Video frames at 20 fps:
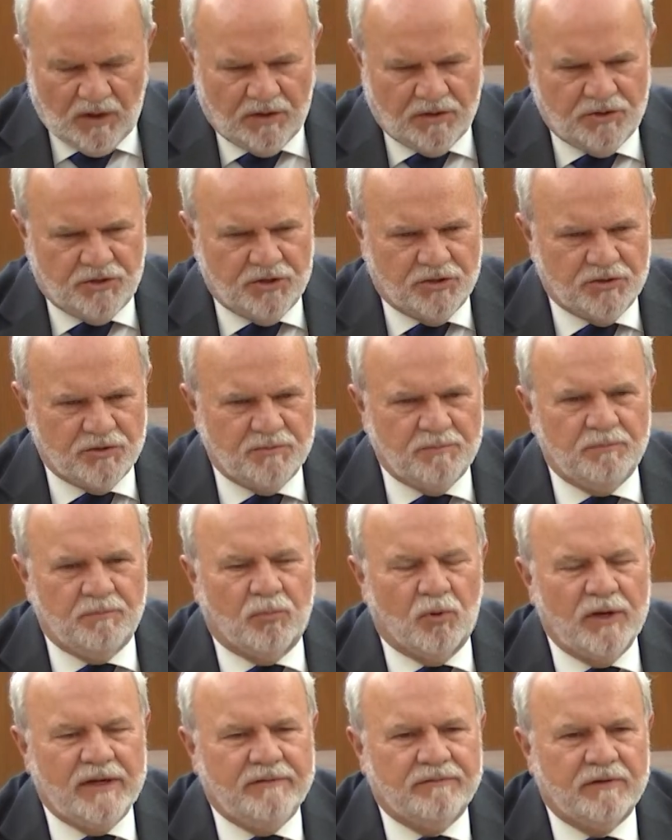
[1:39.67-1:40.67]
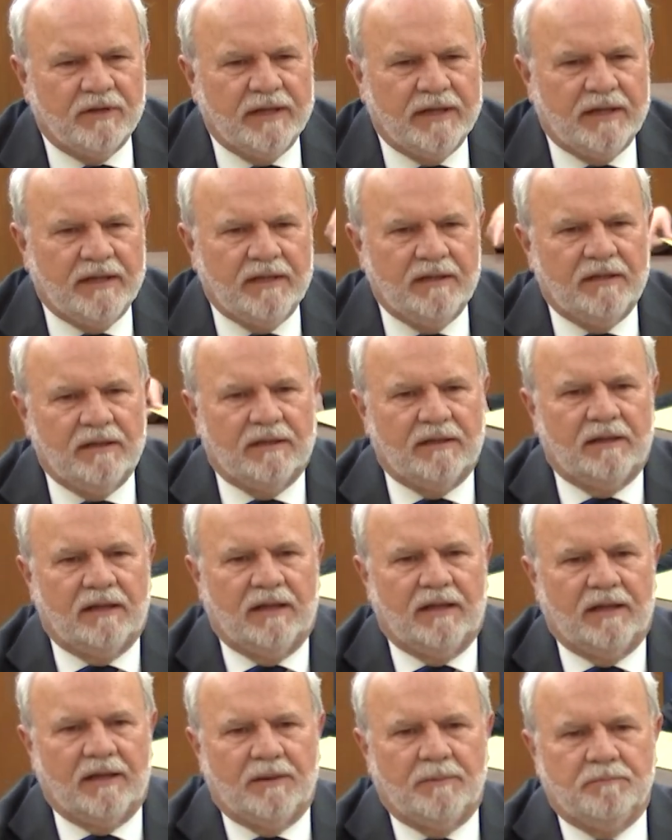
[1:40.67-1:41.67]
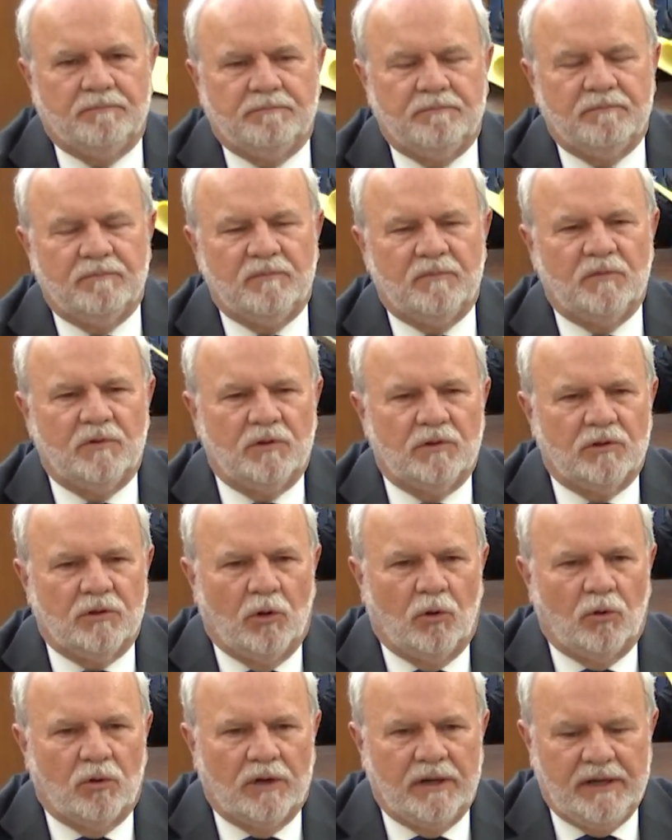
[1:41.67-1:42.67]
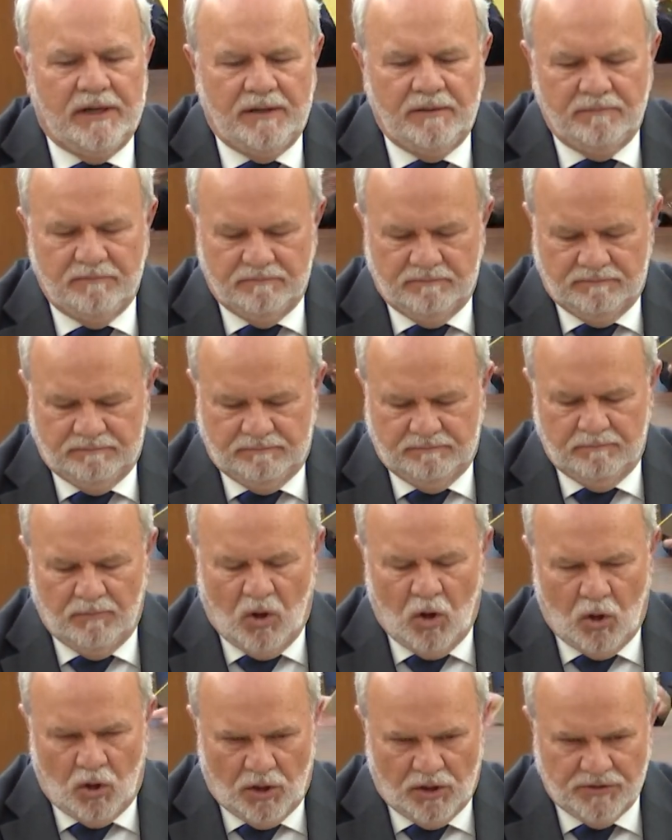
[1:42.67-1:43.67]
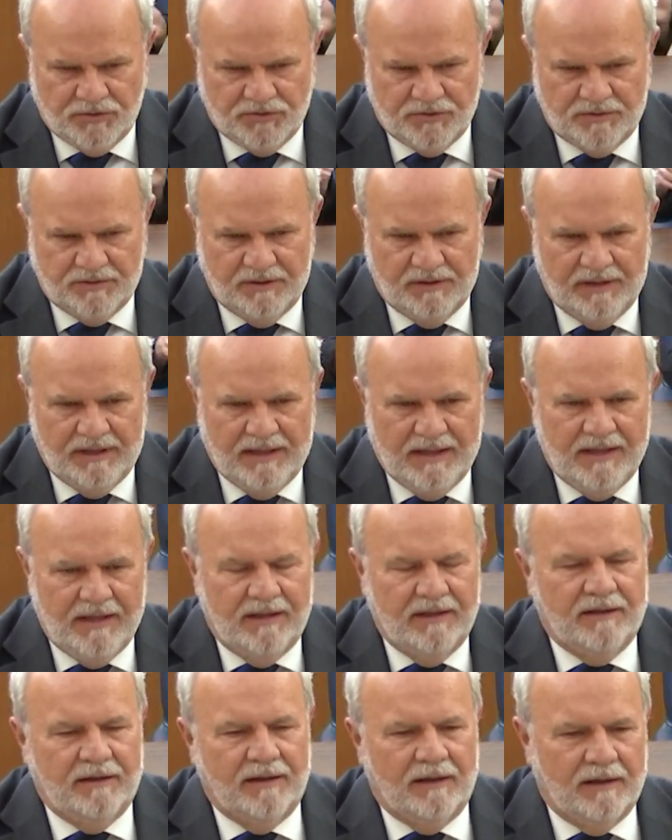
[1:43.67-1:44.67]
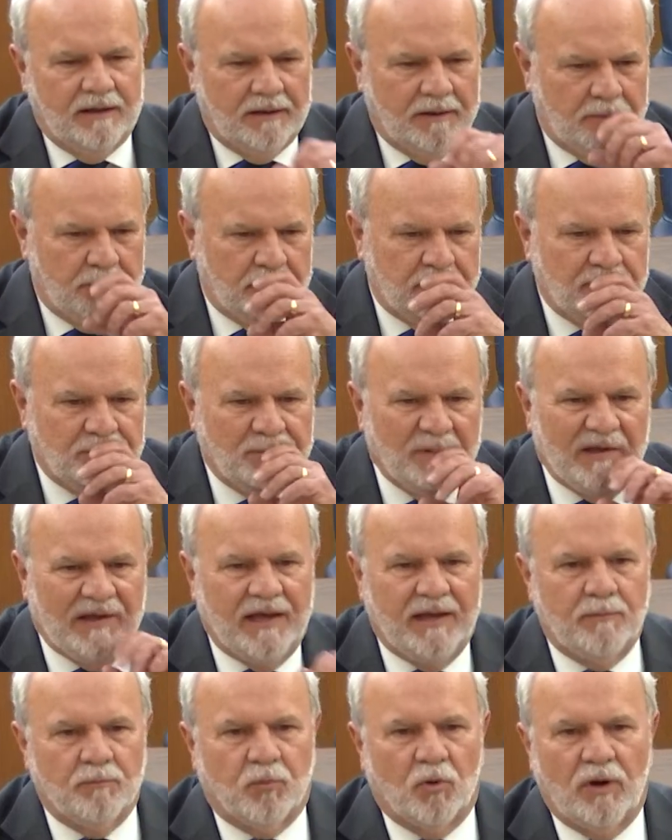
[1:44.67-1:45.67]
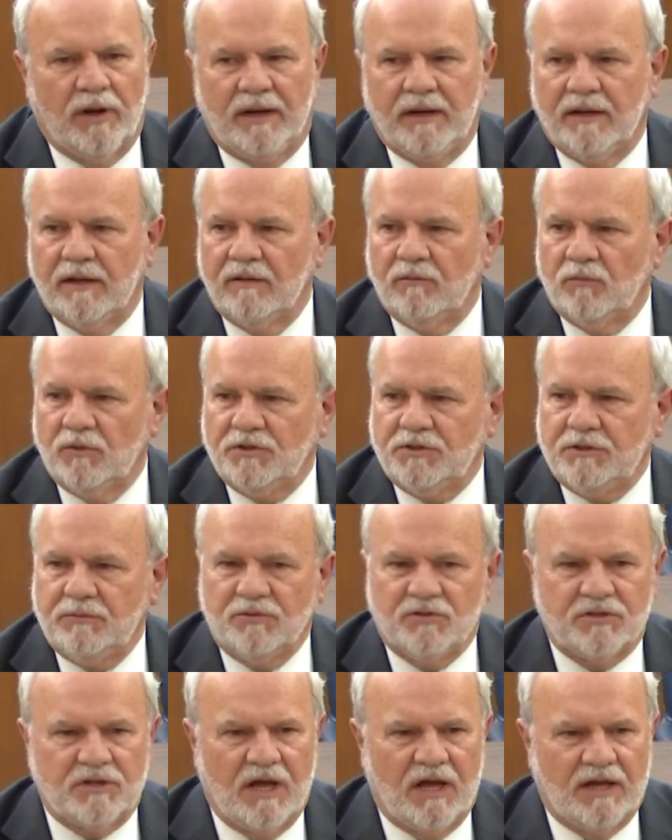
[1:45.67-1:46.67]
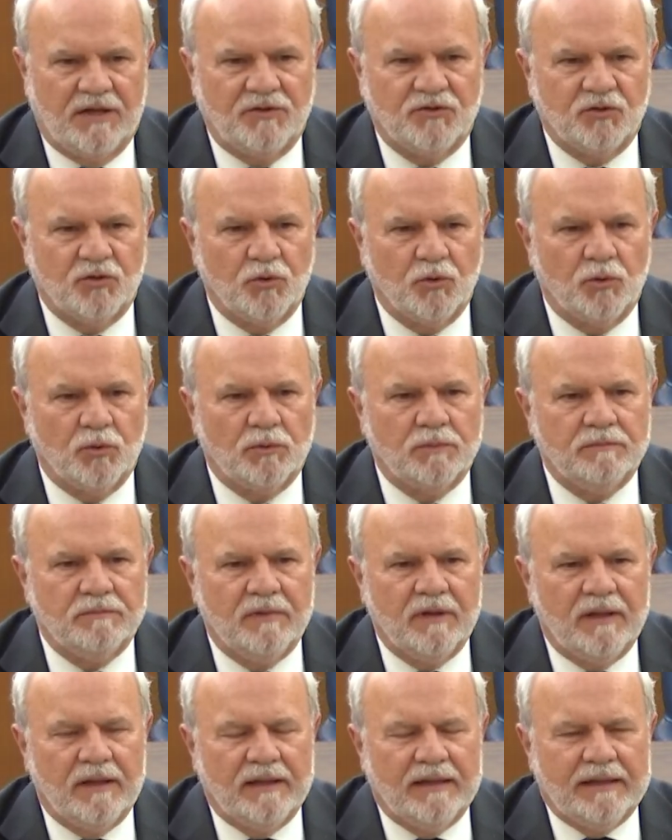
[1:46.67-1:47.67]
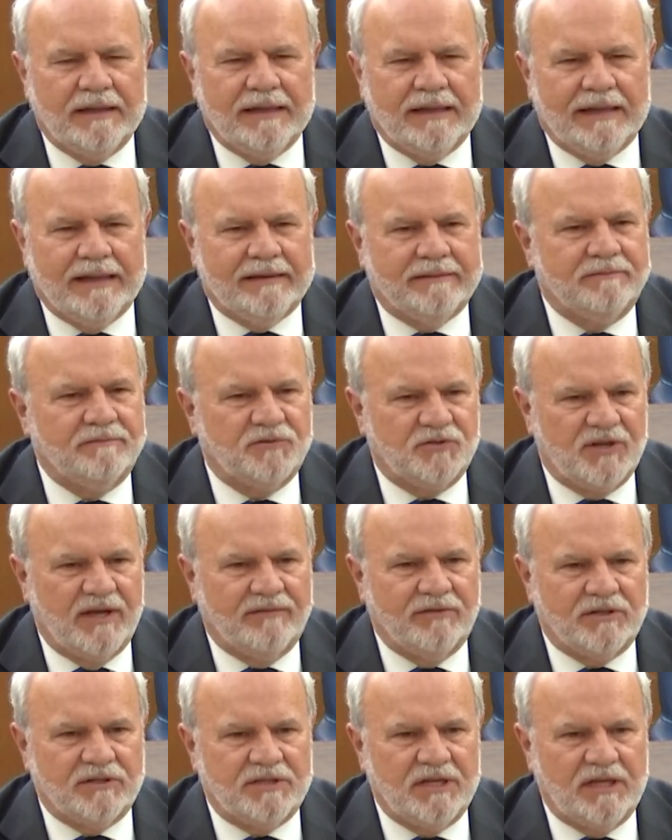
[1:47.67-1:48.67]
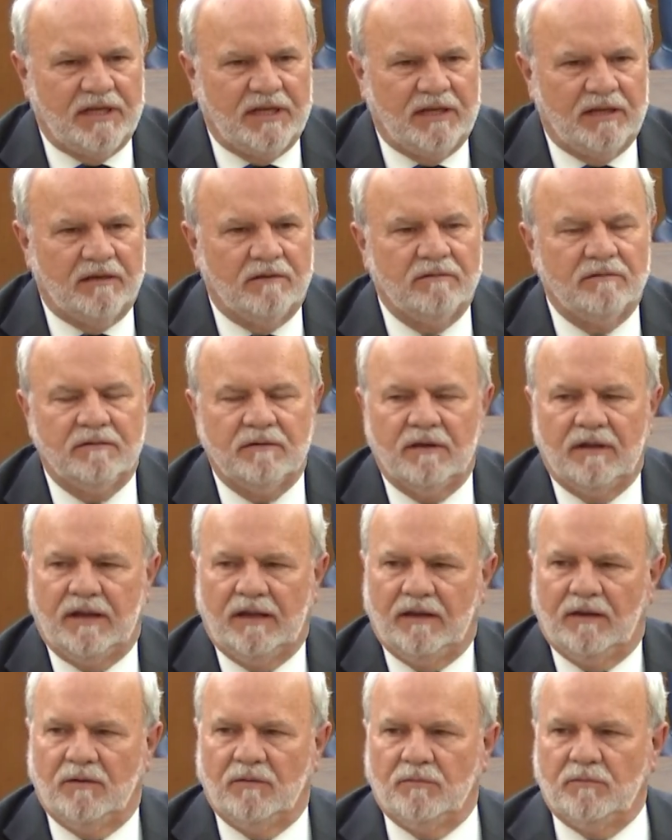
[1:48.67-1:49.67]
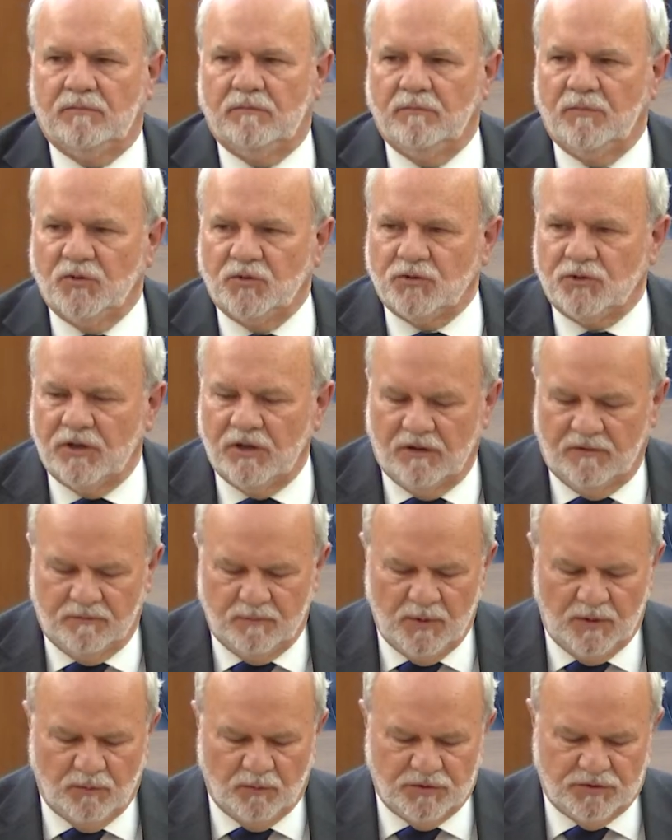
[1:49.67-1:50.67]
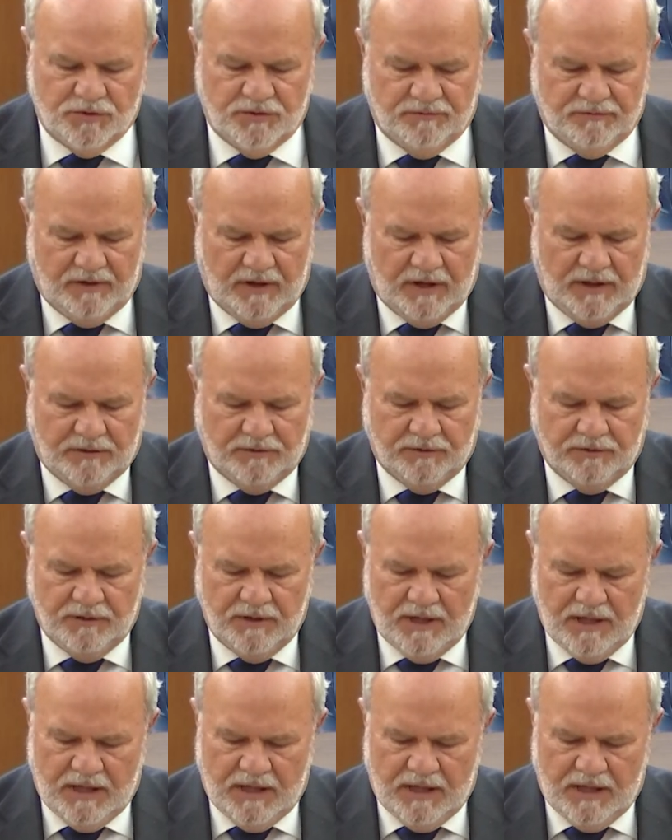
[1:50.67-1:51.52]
Just briefly, Lori Moss became pregnant when she was in high school at 17, and Mr. Huffman was the father.